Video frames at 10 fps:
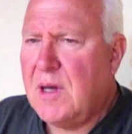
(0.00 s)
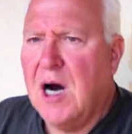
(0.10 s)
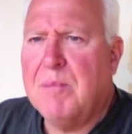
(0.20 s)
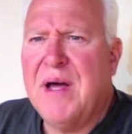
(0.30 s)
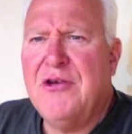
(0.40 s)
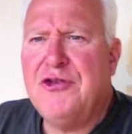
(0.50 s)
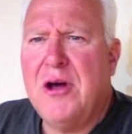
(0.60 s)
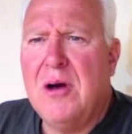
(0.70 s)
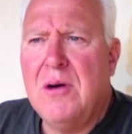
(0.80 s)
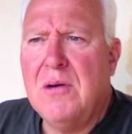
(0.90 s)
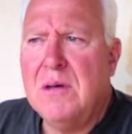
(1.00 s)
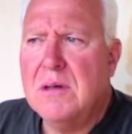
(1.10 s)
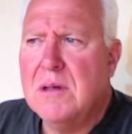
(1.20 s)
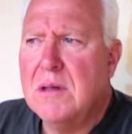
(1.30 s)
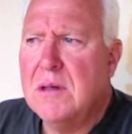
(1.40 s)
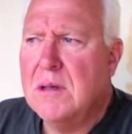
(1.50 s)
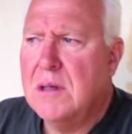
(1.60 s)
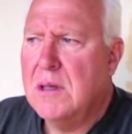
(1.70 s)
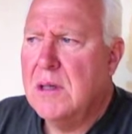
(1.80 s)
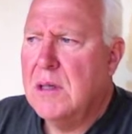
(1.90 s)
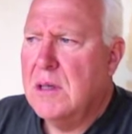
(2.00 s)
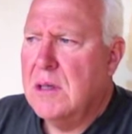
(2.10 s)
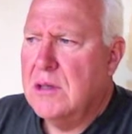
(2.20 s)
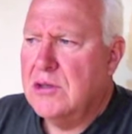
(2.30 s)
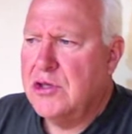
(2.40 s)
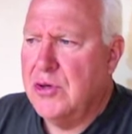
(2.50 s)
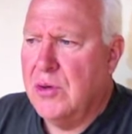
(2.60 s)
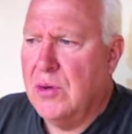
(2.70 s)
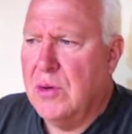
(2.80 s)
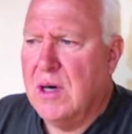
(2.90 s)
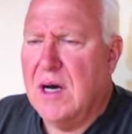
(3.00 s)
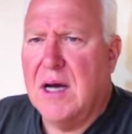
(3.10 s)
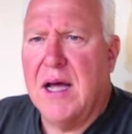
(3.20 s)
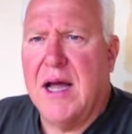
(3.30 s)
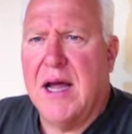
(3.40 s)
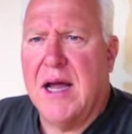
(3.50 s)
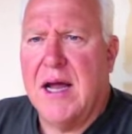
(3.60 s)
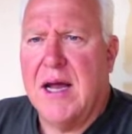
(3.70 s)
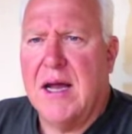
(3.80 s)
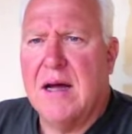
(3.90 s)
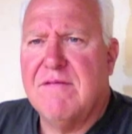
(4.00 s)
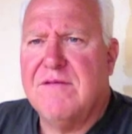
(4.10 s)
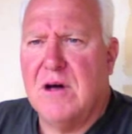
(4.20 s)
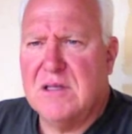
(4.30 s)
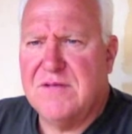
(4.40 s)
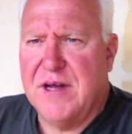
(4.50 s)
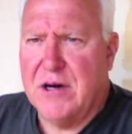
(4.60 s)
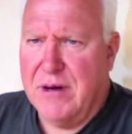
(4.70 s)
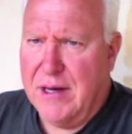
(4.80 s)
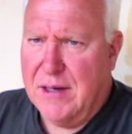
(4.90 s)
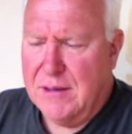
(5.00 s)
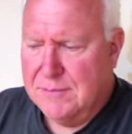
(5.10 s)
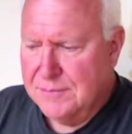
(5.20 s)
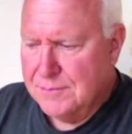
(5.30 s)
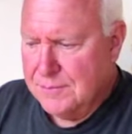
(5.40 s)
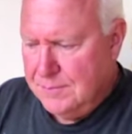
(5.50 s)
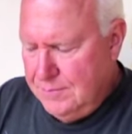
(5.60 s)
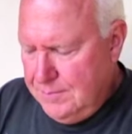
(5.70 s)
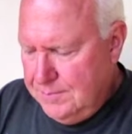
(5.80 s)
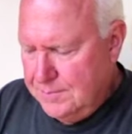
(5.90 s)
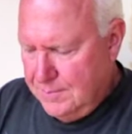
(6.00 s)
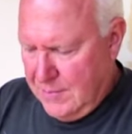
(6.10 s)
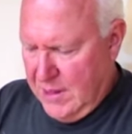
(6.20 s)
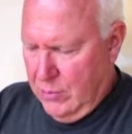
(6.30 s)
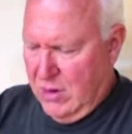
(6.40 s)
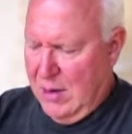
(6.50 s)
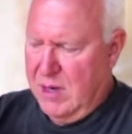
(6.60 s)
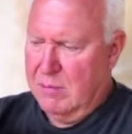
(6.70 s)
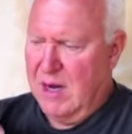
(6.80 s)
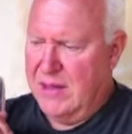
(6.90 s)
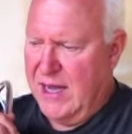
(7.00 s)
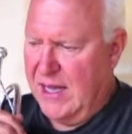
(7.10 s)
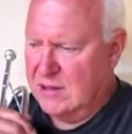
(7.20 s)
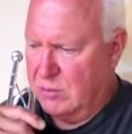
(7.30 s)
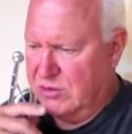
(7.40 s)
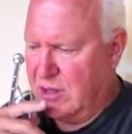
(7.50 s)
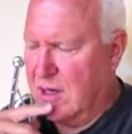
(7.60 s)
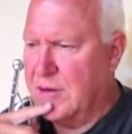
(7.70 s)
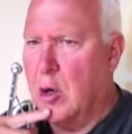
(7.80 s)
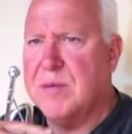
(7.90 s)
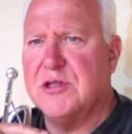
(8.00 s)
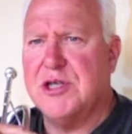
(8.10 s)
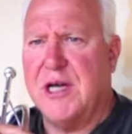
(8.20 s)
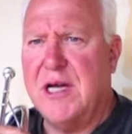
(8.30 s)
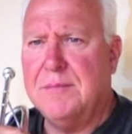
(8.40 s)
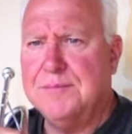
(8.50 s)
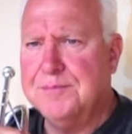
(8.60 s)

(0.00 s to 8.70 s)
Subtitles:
arpeggio to a false fingering. And what I mean by that is we'll start on the open G